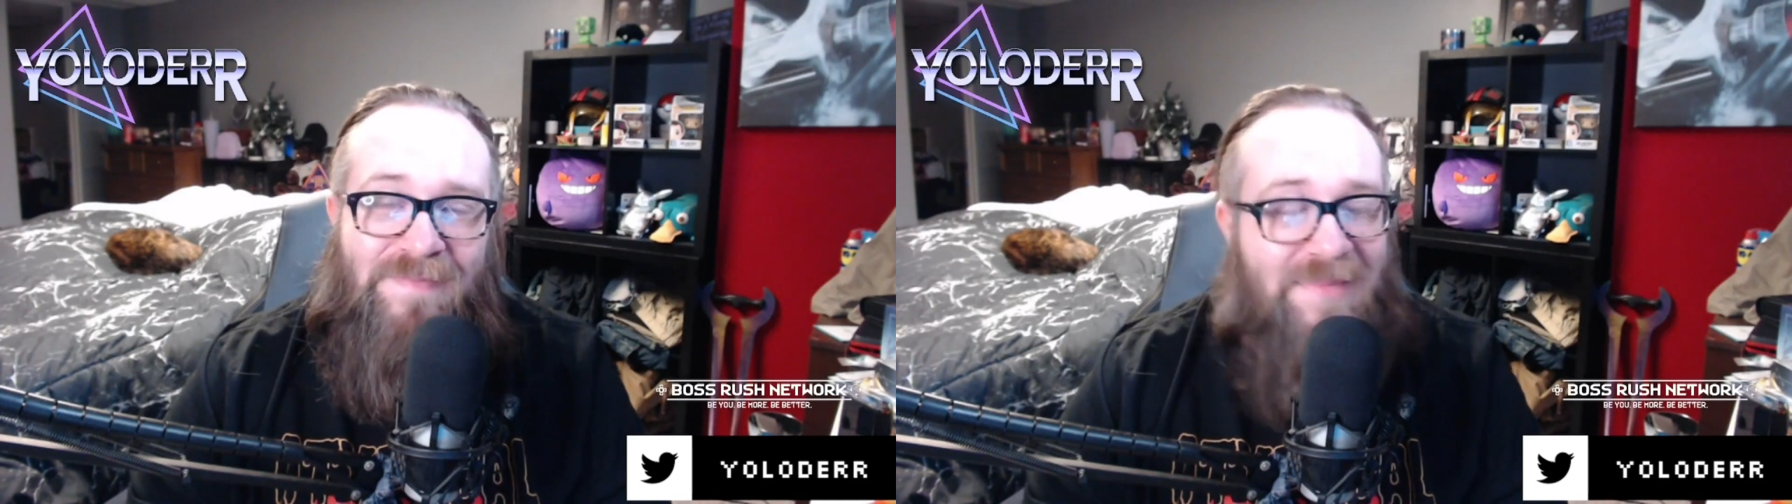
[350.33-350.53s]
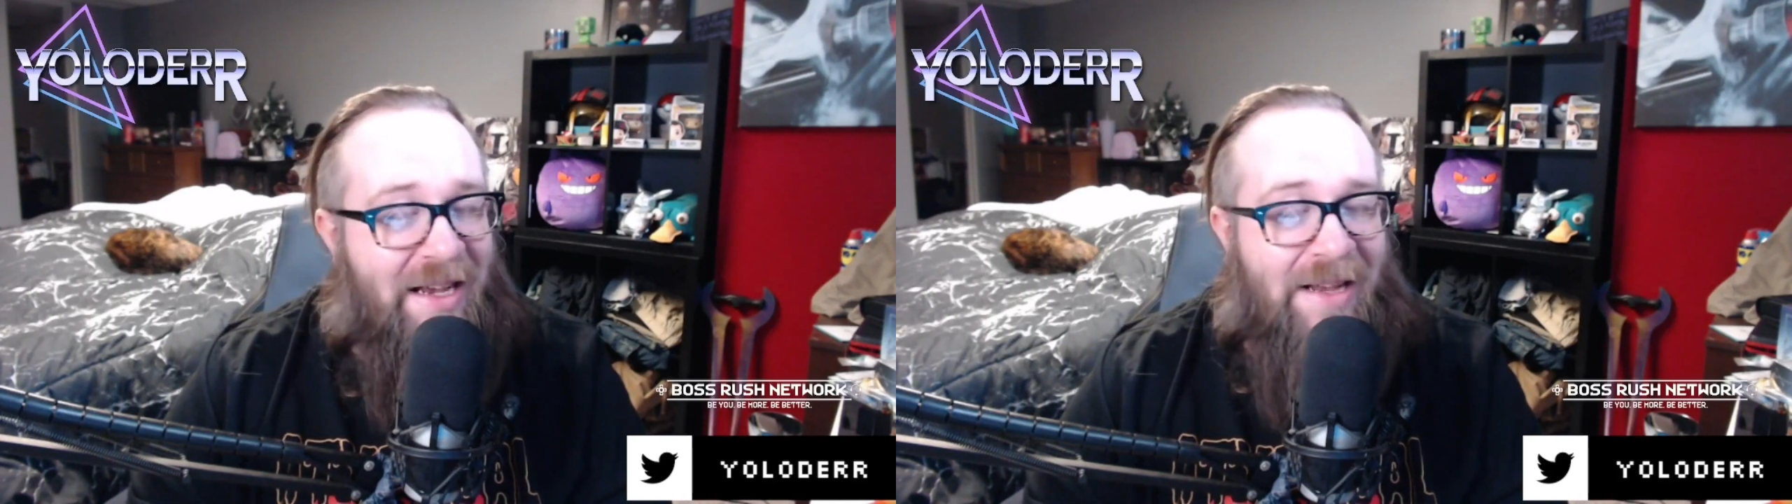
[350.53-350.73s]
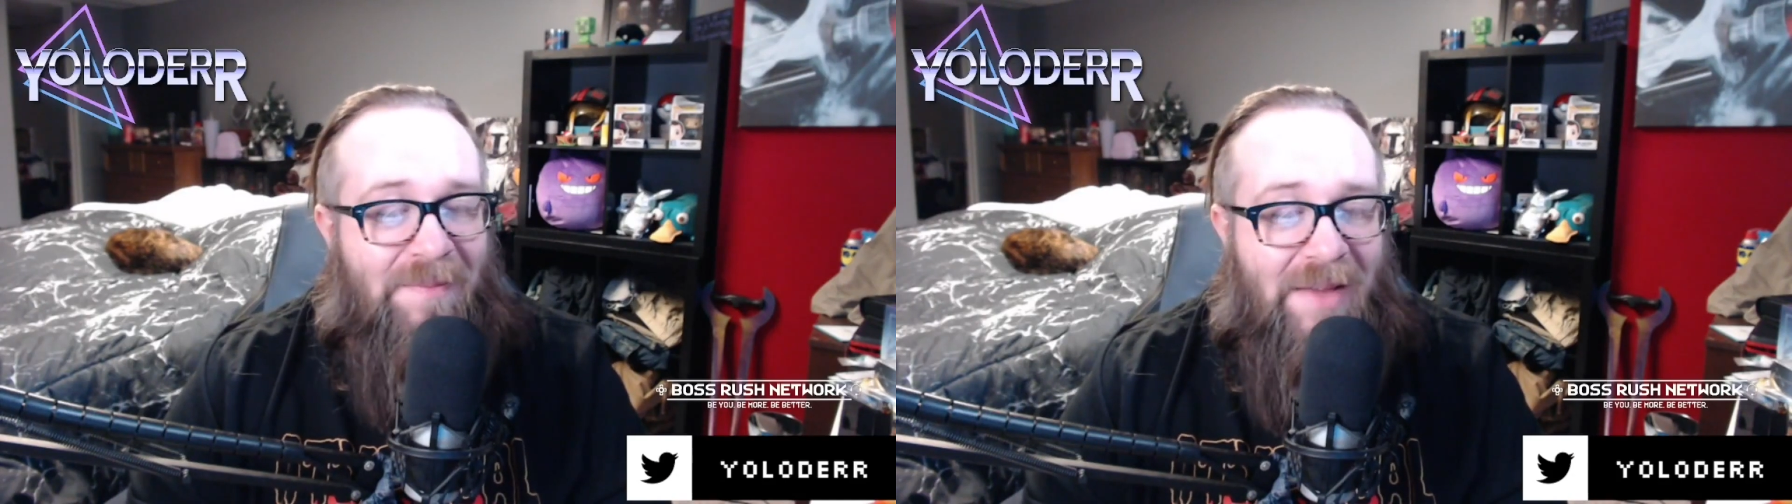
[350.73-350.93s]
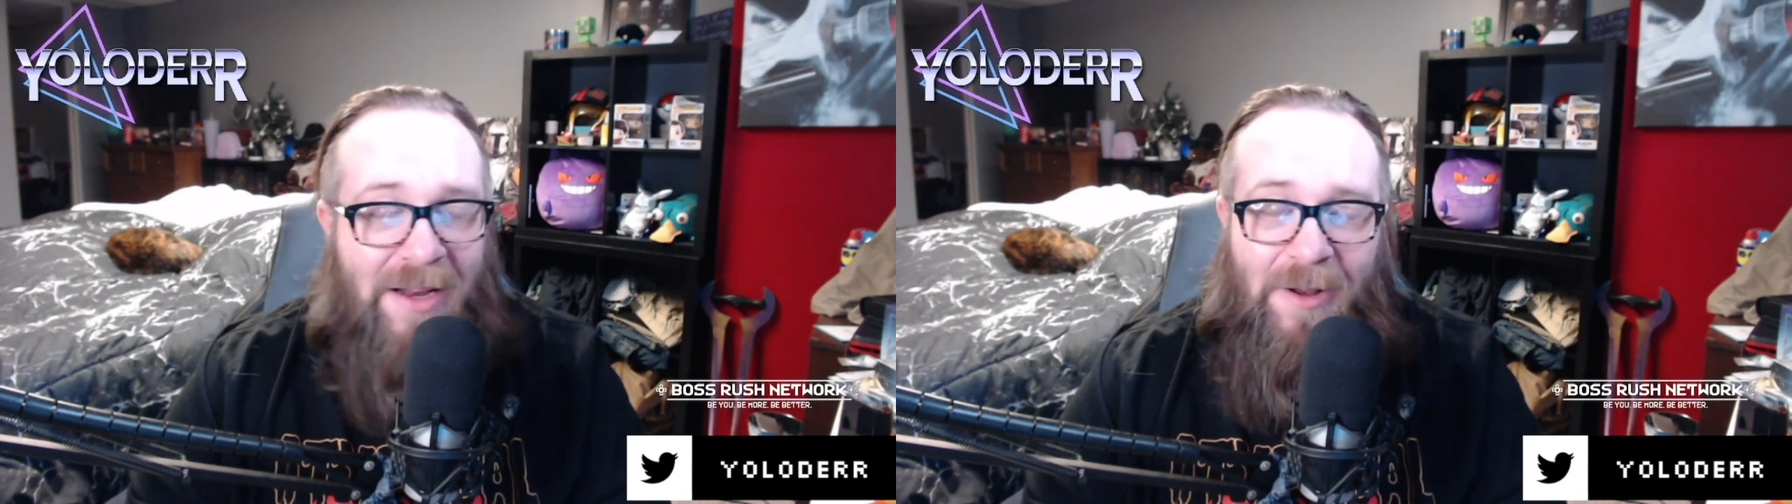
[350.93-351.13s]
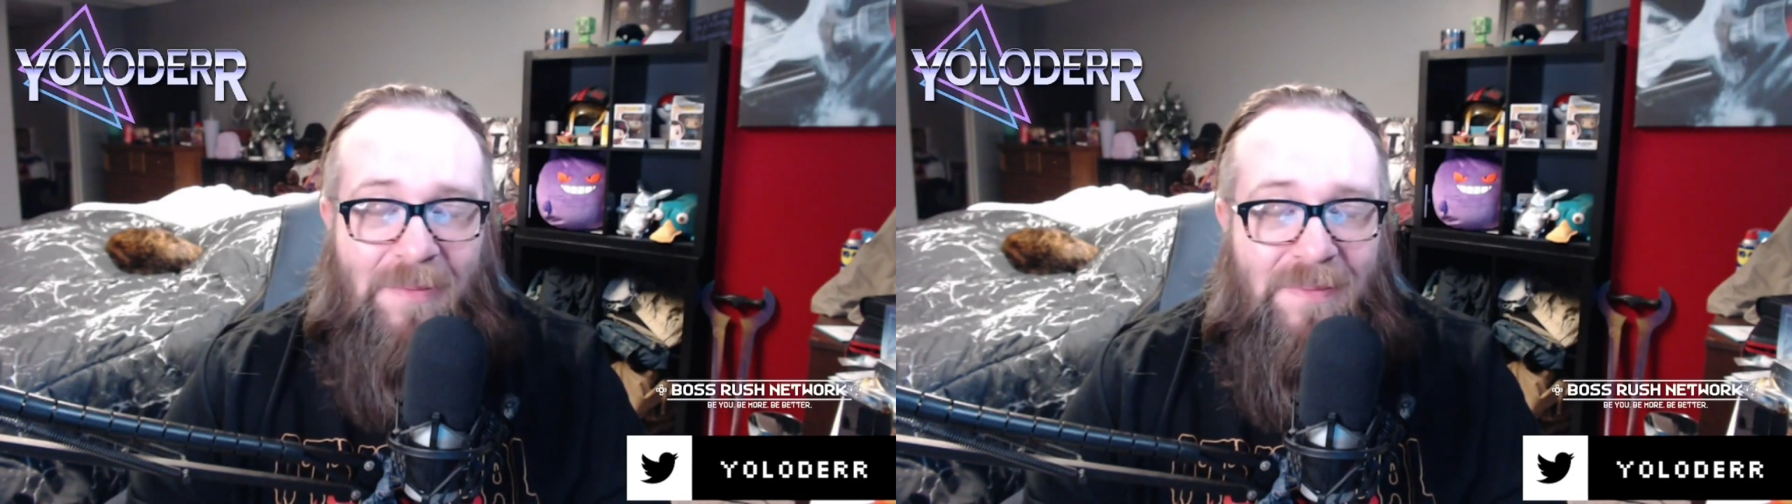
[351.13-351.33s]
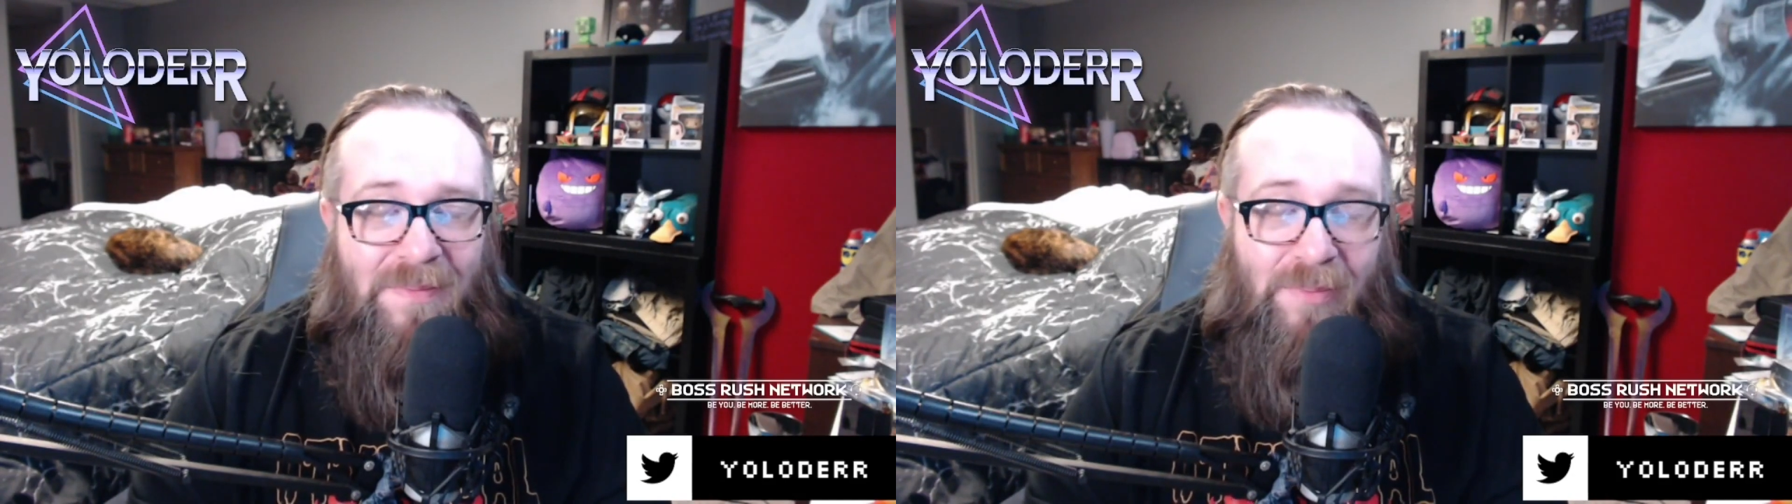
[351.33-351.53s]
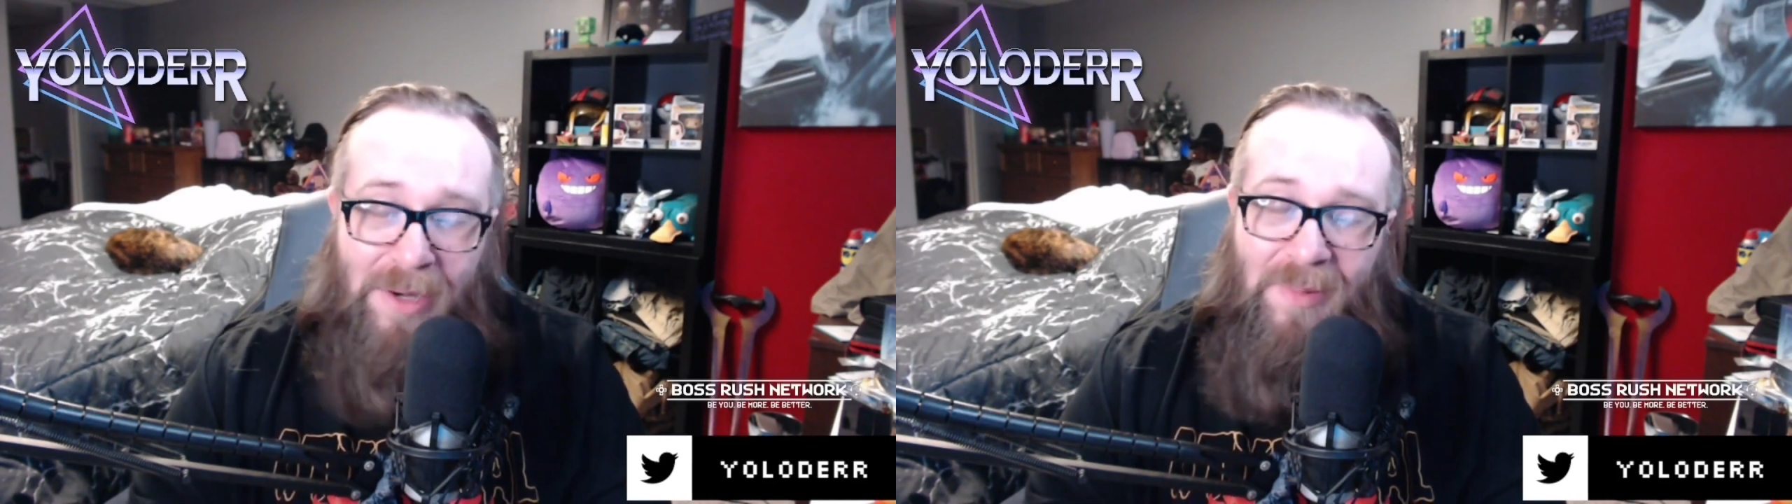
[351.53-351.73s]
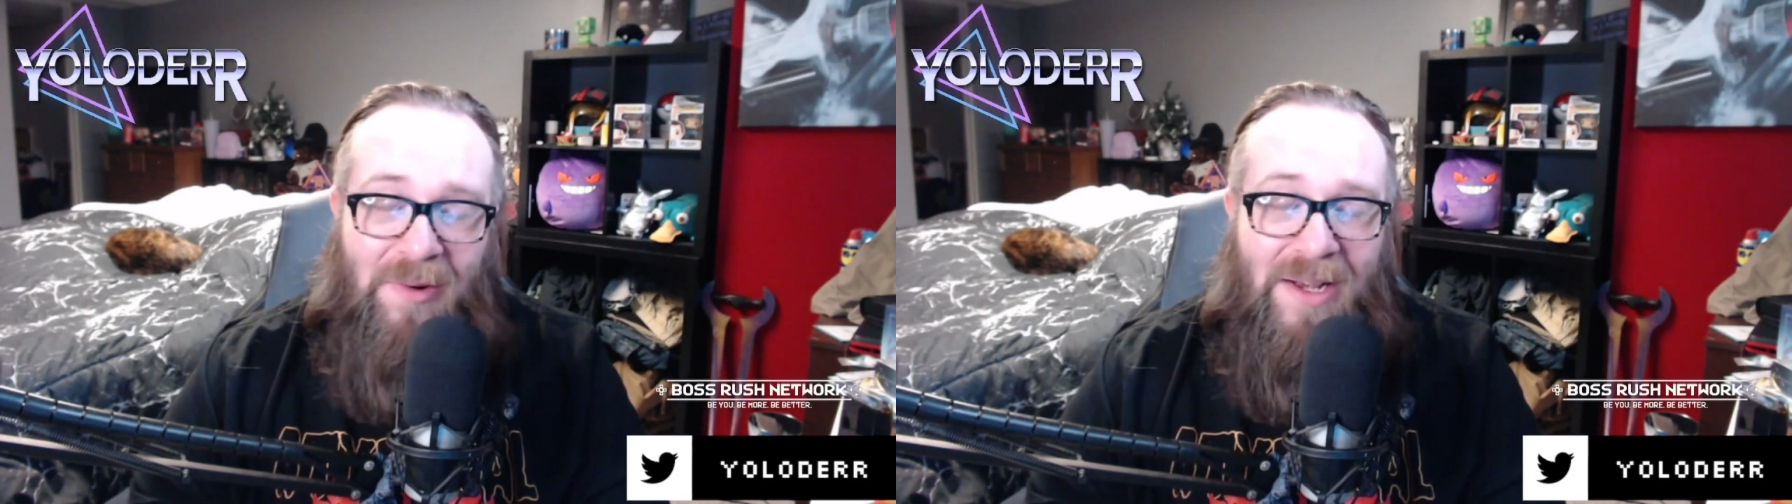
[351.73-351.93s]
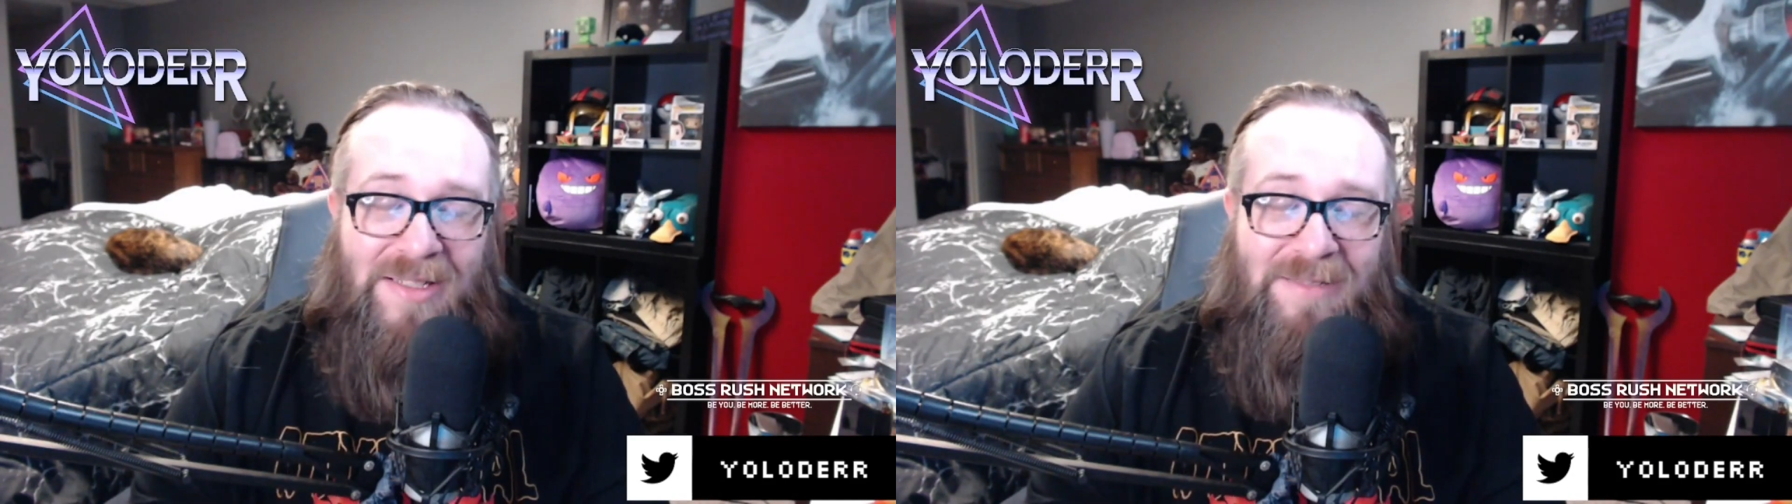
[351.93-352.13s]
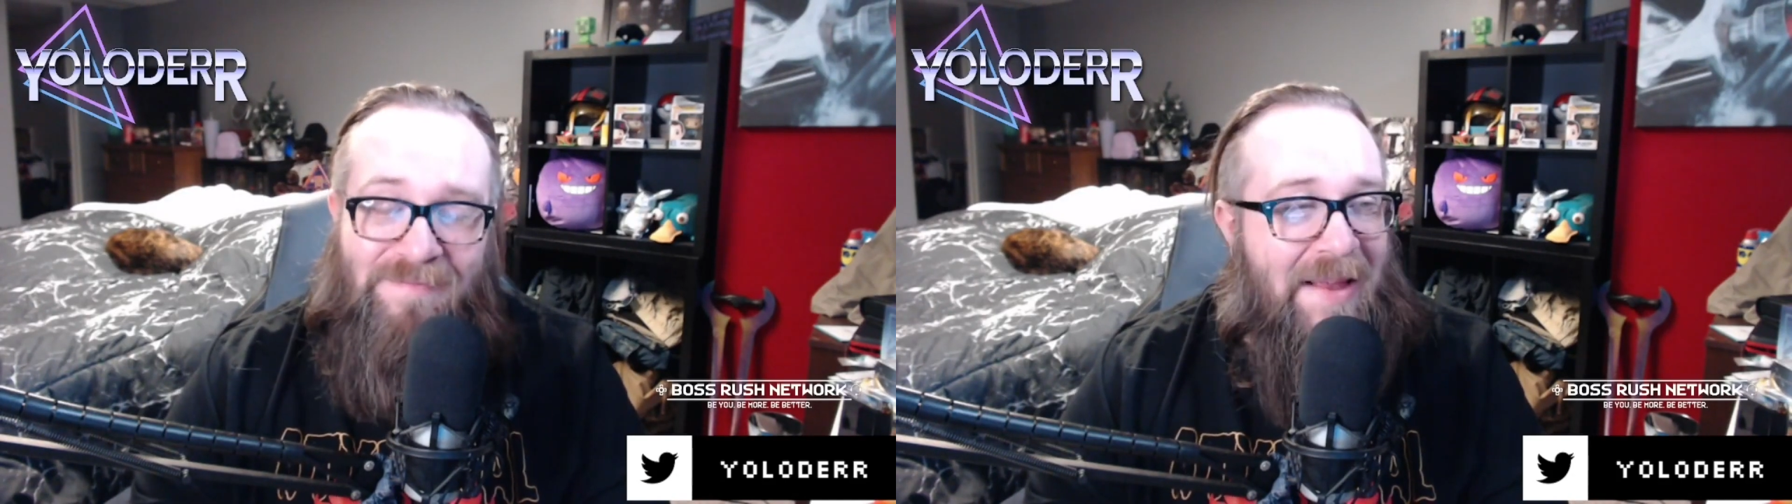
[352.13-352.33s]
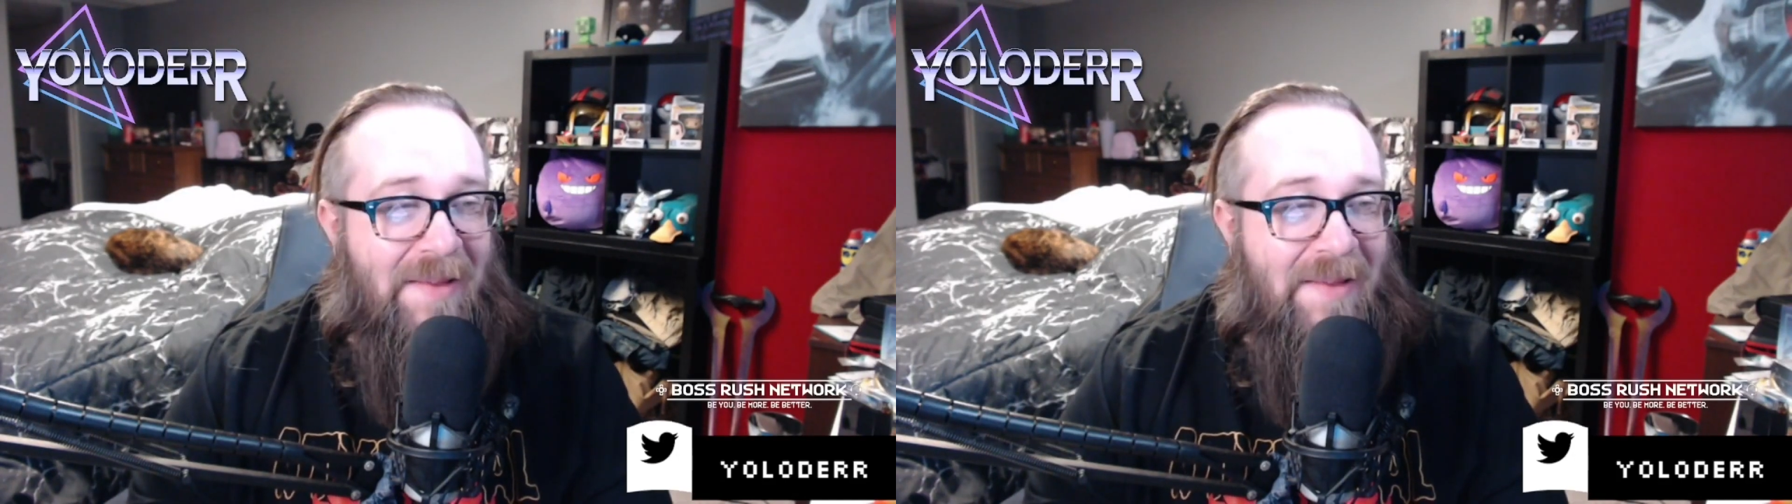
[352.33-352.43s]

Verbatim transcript: Yeah, I know. Bring Me the Horizon.